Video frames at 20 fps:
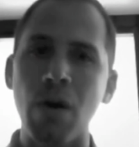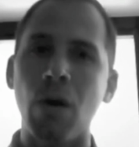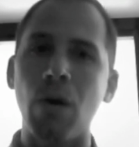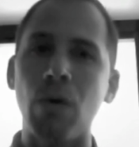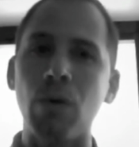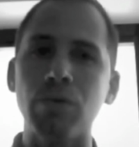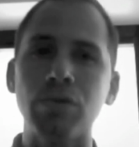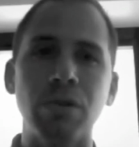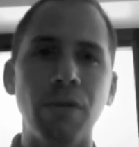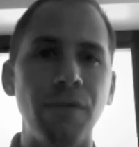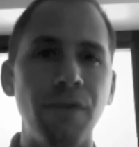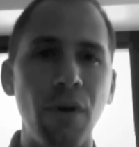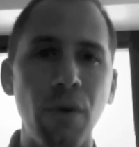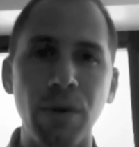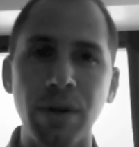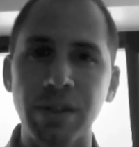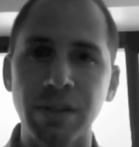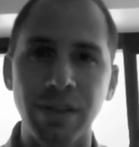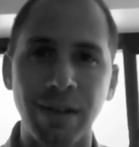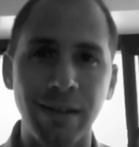ultra
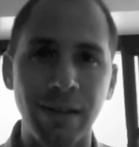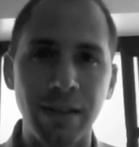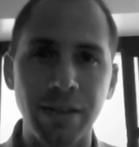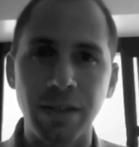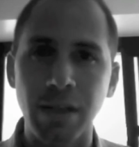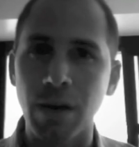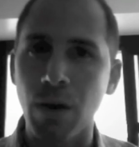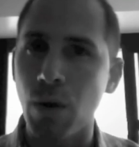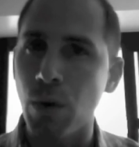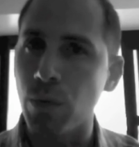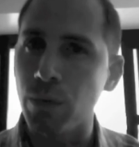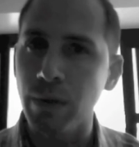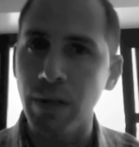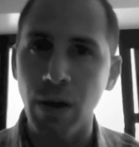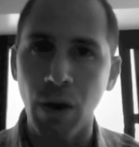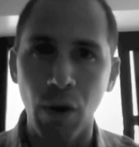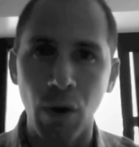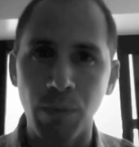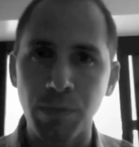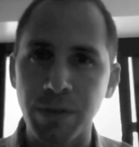focused on listing only
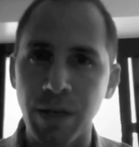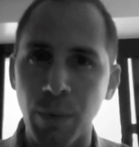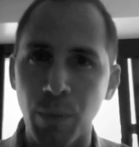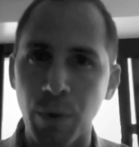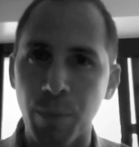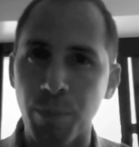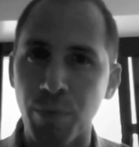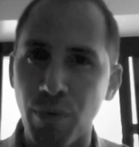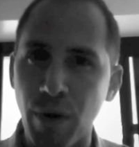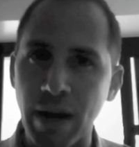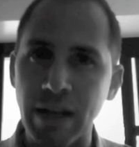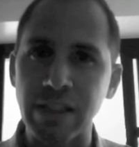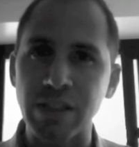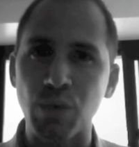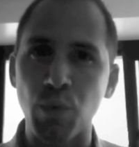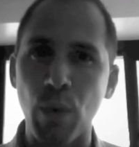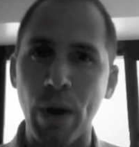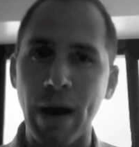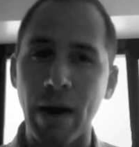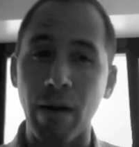homes that were
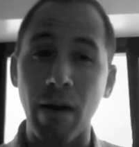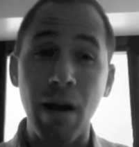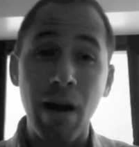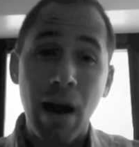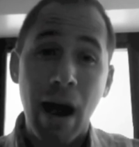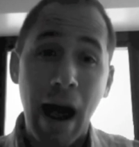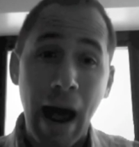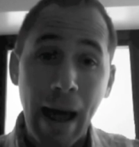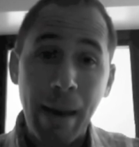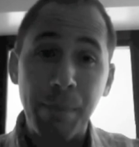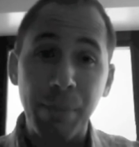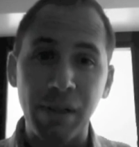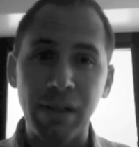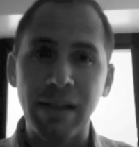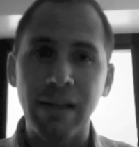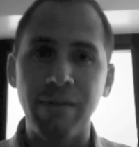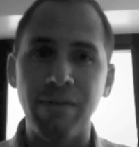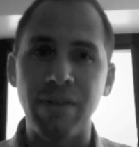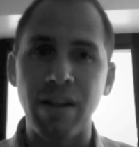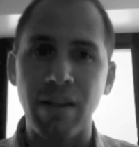priced where I
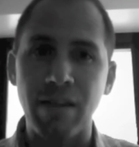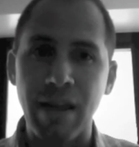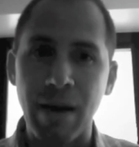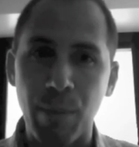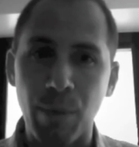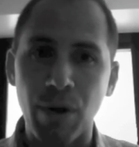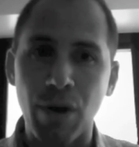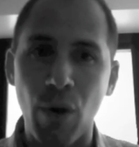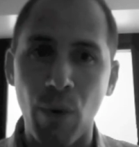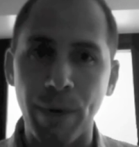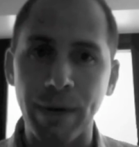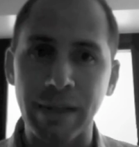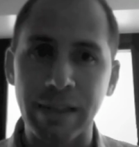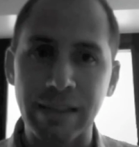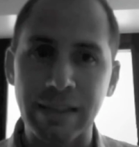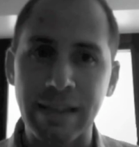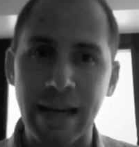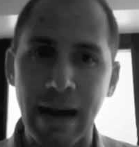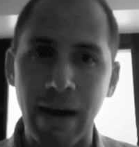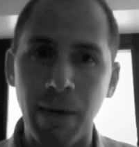believed that they were going to
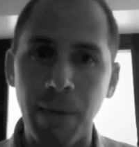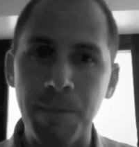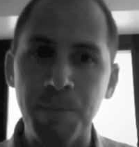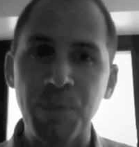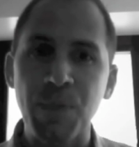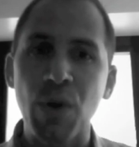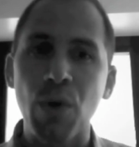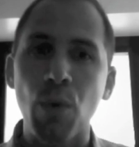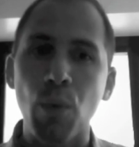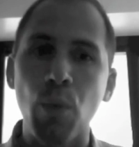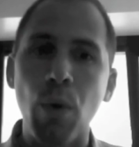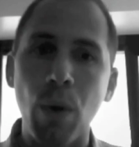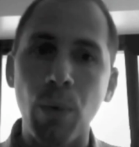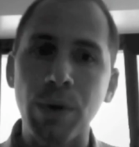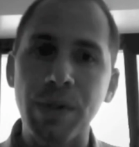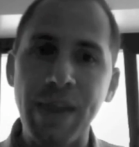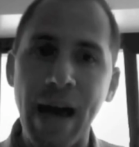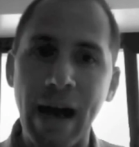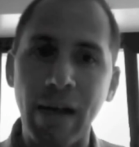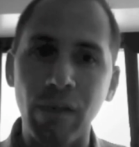sell. What
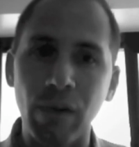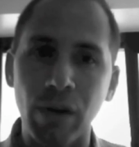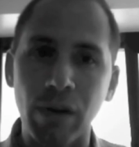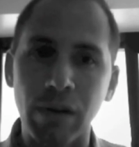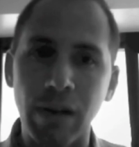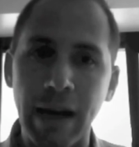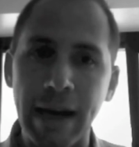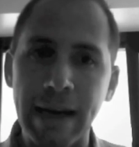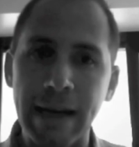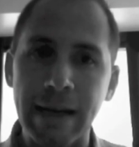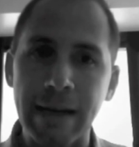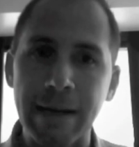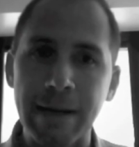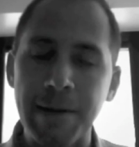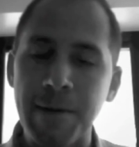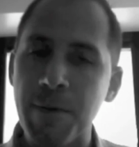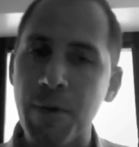would that look like?